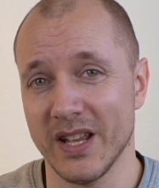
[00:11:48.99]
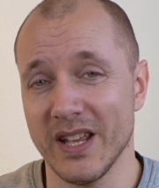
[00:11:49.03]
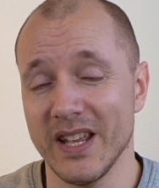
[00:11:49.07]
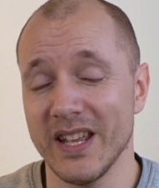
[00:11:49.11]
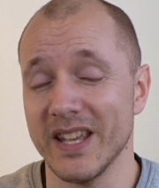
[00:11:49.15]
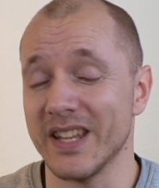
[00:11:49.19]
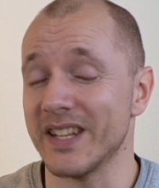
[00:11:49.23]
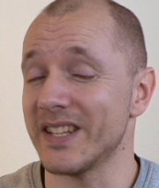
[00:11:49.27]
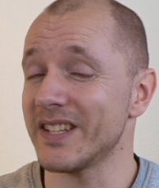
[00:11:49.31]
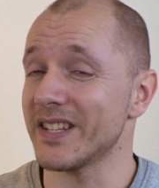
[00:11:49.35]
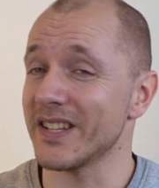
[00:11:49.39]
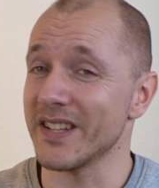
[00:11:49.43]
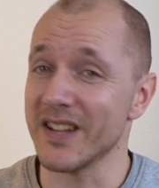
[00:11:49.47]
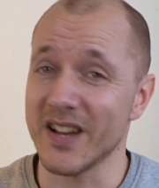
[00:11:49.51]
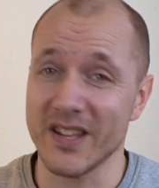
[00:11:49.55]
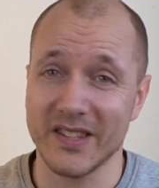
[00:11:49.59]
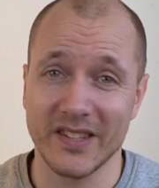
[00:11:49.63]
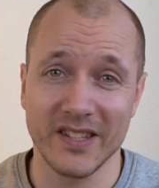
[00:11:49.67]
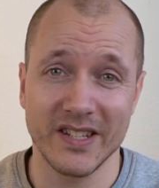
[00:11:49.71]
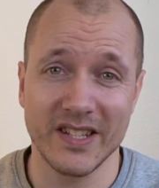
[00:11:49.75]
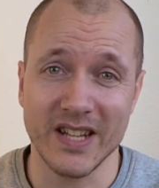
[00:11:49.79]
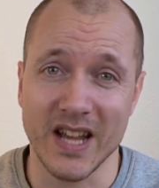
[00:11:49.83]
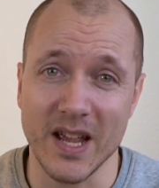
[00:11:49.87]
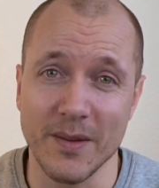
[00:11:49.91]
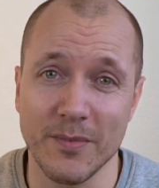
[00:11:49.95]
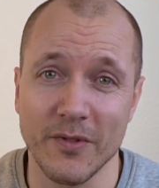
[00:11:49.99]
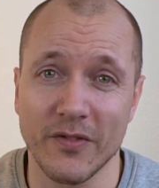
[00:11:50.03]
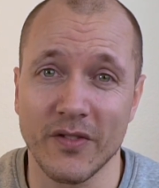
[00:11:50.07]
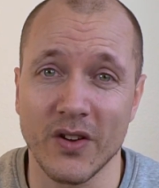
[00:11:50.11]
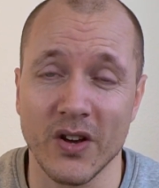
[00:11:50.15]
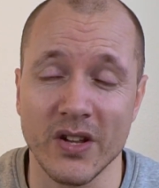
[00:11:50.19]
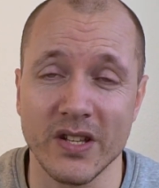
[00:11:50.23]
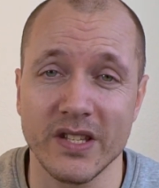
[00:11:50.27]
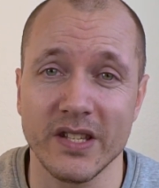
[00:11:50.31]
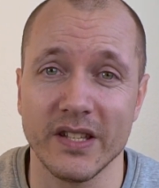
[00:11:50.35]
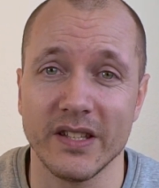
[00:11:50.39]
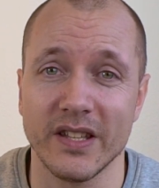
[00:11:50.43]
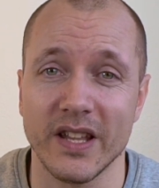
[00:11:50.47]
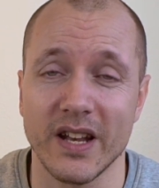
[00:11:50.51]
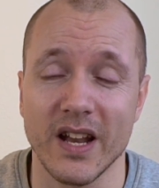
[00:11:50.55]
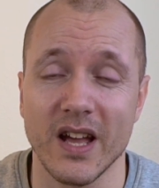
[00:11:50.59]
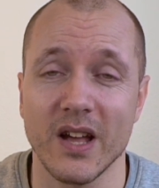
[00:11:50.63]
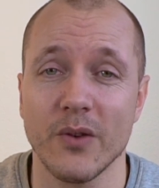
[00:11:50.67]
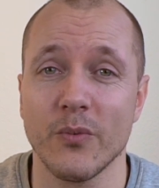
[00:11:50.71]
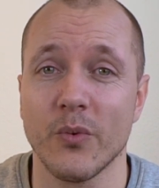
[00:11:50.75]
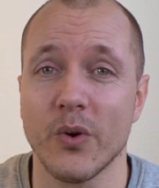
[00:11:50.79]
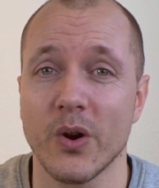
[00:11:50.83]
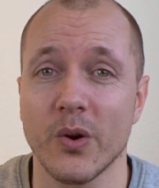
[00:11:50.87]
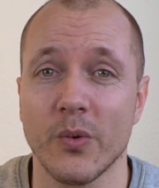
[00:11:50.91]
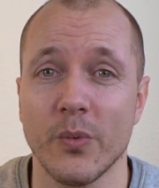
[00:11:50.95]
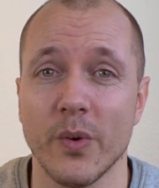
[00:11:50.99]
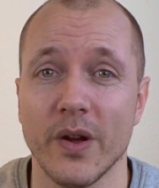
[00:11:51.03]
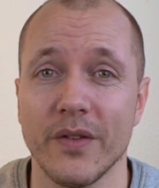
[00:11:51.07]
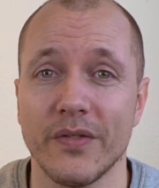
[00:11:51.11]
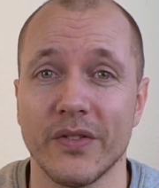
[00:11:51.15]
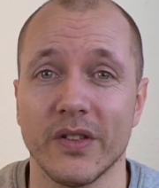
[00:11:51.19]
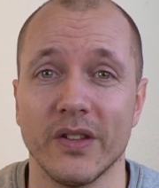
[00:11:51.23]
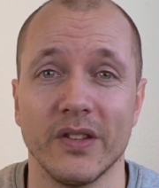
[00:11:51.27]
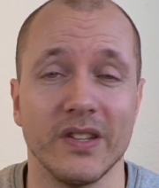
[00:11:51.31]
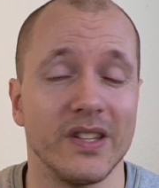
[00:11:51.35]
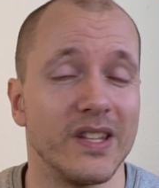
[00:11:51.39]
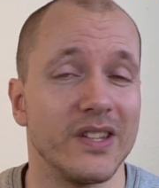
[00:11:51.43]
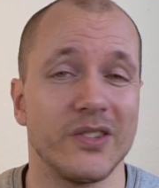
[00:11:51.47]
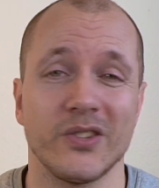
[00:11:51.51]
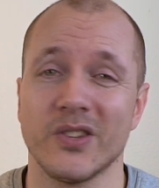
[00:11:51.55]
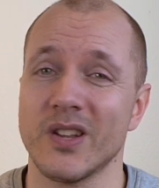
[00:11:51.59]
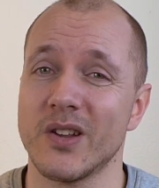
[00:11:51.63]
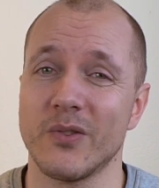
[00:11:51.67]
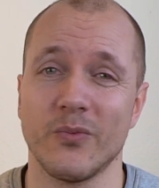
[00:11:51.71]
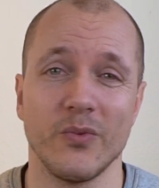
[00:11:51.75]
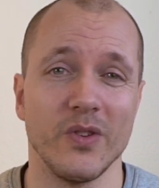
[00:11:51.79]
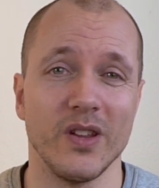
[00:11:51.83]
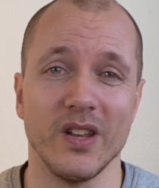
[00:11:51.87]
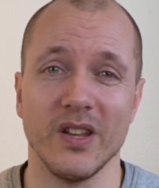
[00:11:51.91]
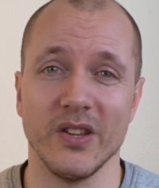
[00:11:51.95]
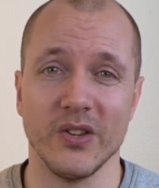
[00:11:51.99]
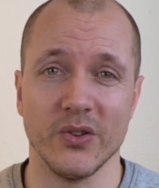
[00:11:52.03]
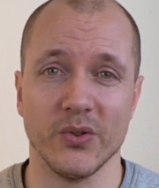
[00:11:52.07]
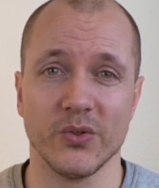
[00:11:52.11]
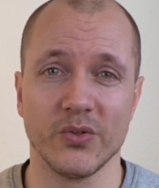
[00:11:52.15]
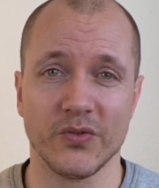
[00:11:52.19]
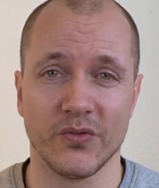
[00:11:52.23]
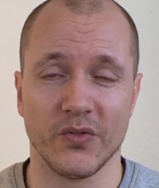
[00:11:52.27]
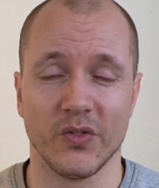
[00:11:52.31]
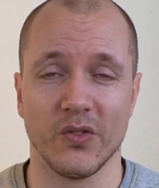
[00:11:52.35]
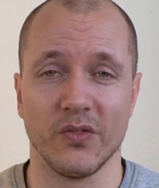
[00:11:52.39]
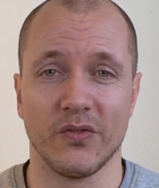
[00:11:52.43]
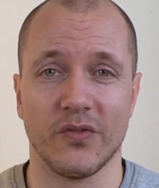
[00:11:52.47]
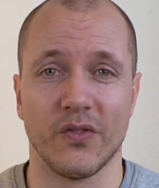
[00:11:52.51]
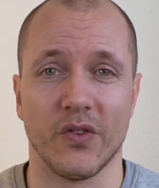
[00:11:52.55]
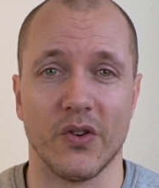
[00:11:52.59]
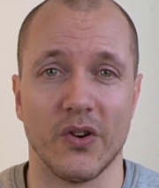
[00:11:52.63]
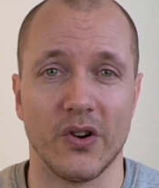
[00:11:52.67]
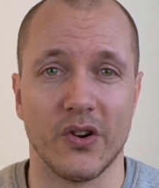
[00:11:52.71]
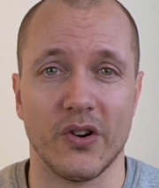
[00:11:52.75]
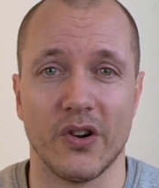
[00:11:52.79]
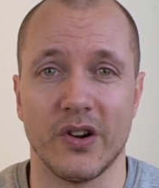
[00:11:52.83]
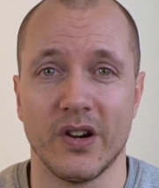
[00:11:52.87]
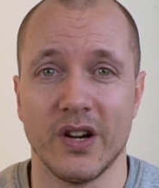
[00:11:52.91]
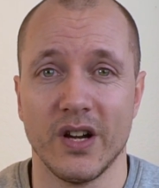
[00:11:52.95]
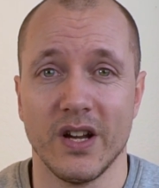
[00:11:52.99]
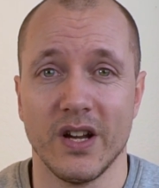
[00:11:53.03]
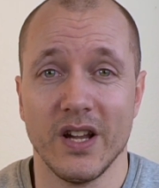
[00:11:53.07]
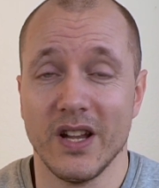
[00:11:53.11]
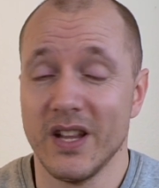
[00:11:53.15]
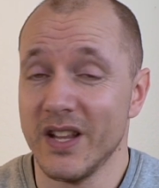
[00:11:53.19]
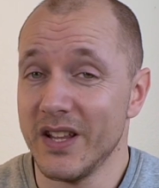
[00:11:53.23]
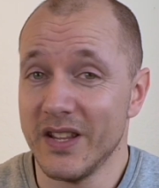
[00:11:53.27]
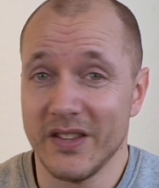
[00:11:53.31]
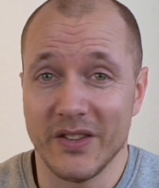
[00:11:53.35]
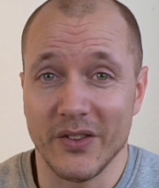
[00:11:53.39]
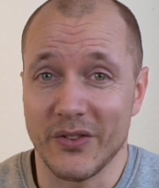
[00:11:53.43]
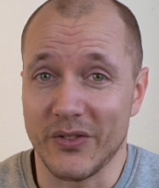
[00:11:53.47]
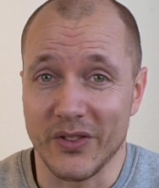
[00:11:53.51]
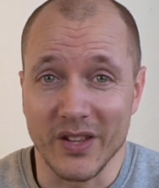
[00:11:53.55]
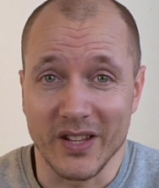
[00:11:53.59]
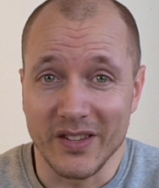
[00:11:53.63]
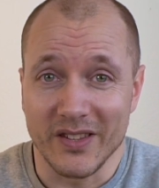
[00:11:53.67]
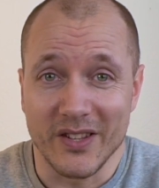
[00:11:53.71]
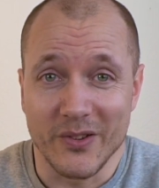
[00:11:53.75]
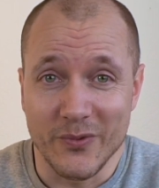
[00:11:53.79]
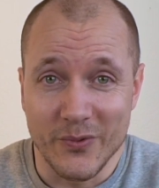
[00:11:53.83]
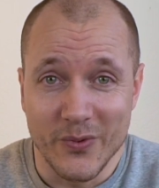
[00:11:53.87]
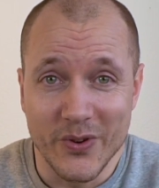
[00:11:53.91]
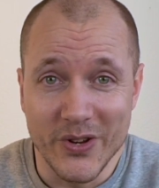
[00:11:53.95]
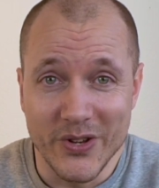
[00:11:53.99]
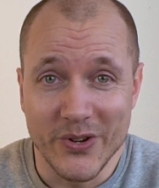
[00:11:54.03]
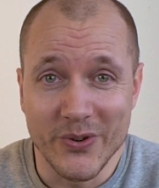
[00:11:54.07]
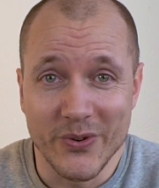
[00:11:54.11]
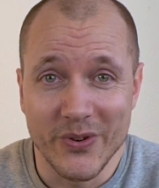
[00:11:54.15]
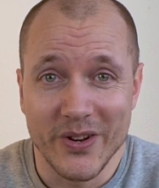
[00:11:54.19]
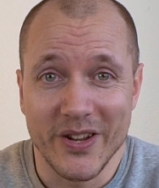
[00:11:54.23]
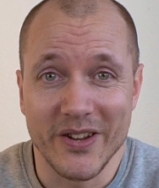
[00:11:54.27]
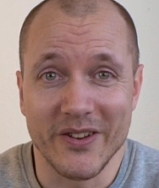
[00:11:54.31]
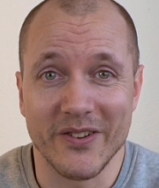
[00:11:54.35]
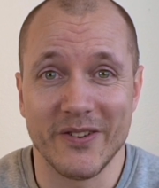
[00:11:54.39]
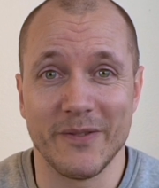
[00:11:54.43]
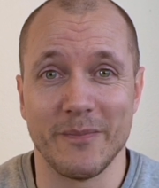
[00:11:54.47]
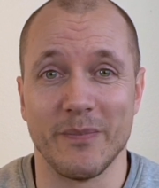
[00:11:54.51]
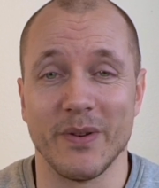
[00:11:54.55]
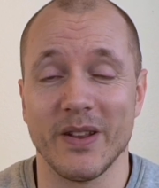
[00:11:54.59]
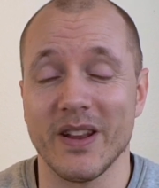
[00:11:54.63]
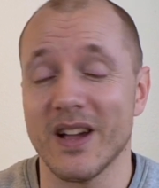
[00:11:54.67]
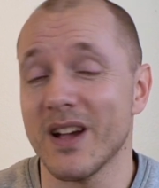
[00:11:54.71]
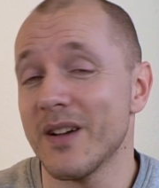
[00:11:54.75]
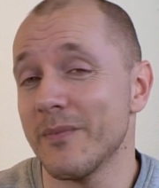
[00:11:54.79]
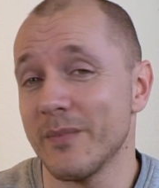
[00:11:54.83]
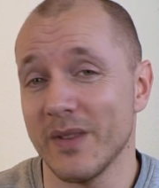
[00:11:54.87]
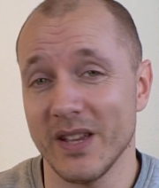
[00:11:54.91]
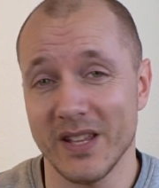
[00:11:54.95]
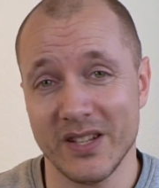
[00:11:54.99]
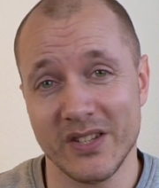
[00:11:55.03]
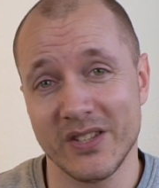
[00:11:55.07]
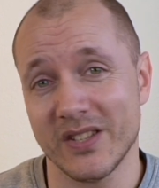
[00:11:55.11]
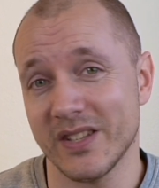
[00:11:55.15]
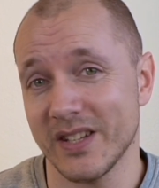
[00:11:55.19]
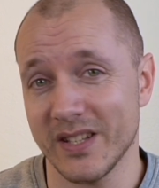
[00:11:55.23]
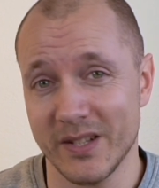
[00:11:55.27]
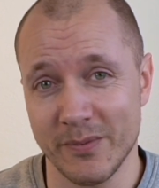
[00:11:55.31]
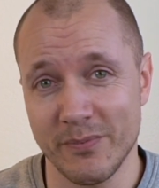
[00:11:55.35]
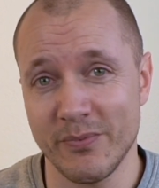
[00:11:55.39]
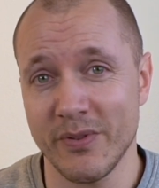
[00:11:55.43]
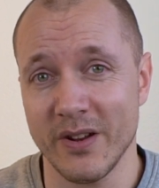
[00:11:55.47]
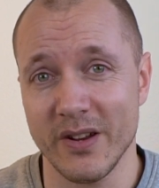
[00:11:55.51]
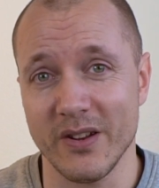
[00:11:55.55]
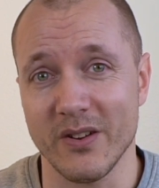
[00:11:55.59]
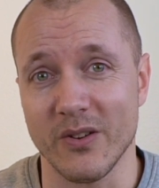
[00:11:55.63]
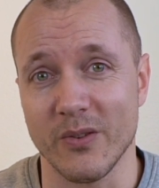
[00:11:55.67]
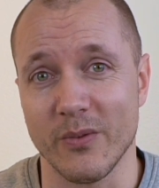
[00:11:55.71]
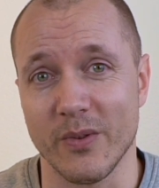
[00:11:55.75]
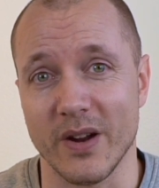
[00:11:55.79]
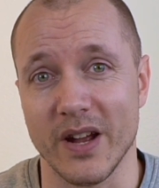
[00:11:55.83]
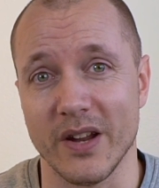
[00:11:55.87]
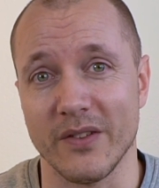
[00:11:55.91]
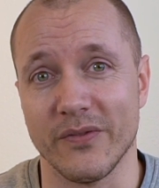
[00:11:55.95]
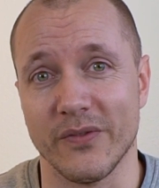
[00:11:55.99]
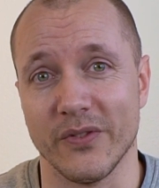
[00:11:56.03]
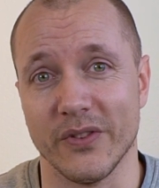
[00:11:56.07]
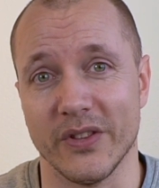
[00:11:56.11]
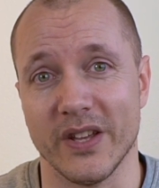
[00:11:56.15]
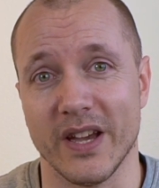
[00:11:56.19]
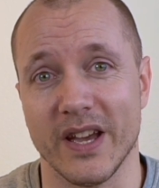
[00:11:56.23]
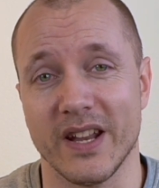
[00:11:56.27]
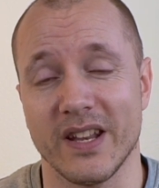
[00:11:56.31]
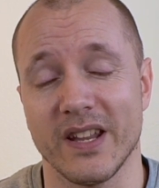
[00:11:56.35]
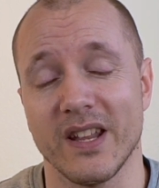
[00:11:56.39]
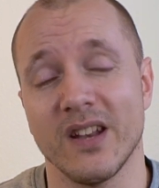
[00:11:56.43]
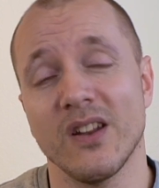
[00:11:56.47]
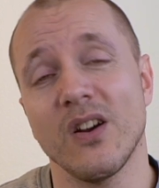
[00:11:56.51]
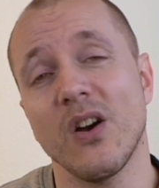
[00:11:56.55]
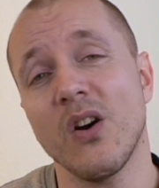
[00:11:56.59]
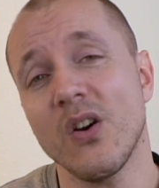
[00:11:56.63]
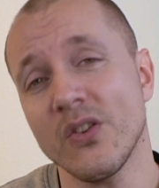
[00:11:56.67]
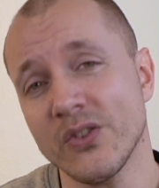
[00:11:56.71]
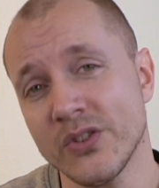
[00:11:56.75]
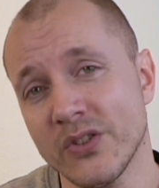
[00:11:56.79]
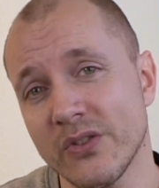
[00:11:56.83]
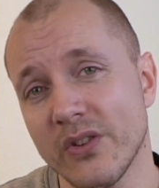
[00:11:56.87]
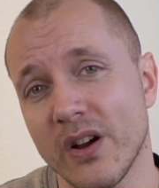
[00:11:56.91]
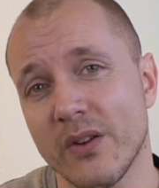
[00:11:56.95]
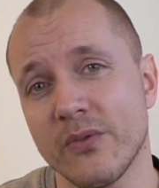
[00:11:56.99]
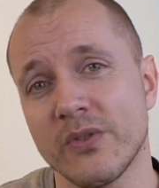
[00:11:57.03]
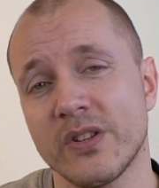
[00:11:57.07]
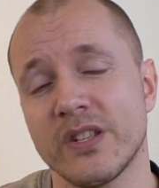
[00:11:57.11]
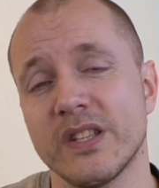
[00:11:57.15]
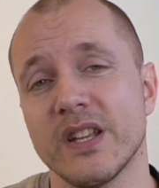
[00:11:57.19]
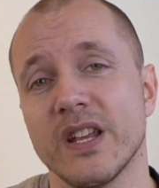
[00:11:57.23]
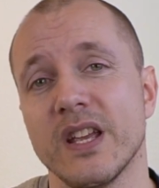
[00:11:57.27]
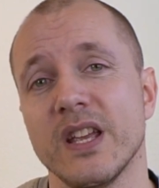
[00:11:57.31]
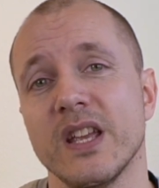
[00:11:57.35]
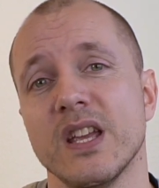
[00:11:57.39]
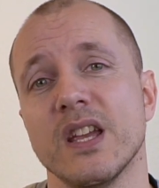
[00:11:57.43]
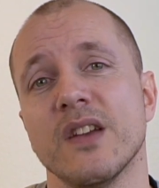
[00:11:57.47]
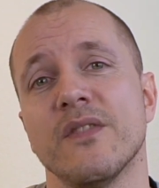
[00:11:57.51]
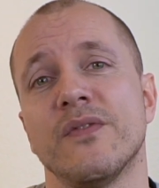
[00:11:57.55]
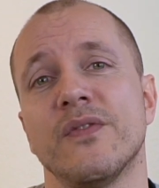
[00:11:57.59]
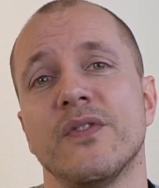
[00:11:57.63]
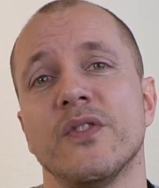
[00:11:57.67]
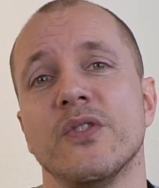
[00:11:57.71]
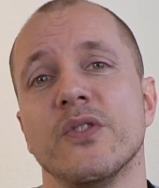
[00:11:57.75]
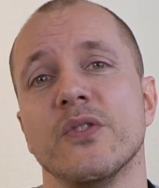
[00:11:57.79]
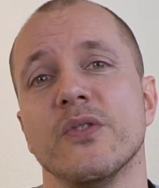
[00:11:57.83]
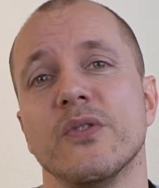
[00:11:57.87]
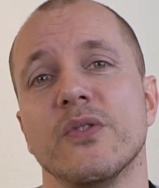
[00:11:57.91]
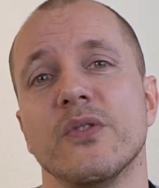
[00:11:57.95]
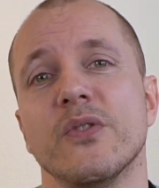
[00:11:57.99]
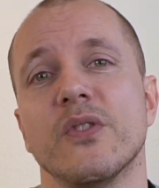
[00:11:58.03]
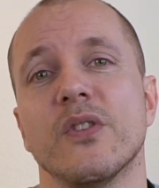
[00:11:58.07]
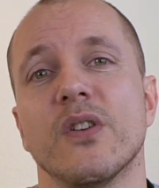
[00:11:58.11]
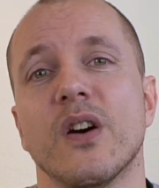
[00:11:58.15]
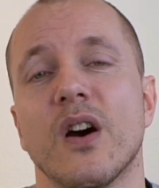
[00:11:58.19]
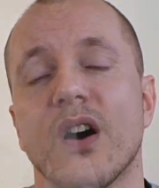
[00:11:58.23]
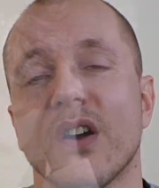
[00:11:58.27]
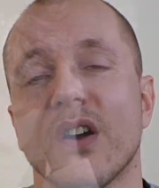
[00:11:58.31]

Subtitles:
It's not the type of content that I work with, and it's not really useful for the thing that we do here, but it's pretty alright for that. And also I would say, if you are